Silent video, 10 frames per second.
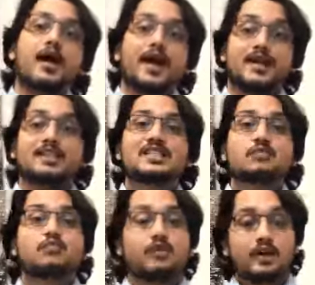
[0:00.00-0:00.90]
And
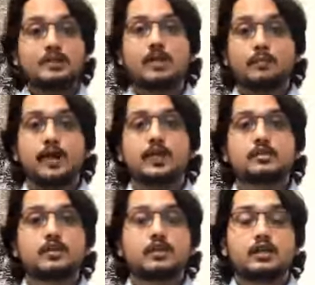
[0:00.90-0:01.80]
very
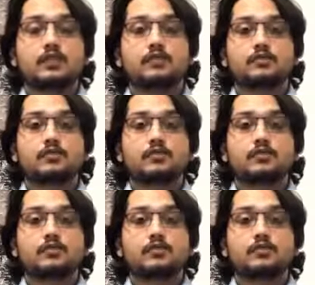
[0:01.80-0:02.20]
surprisingly,